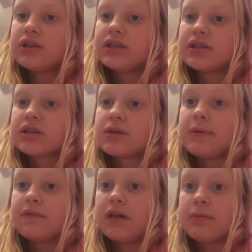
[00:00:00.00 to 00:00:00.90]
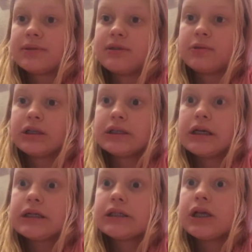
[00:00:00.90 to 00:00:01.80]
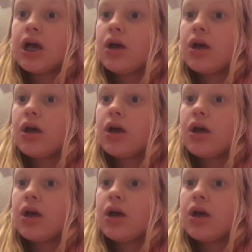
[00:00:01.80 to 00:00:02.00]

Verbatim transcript: This is going to be vlogmas number 6.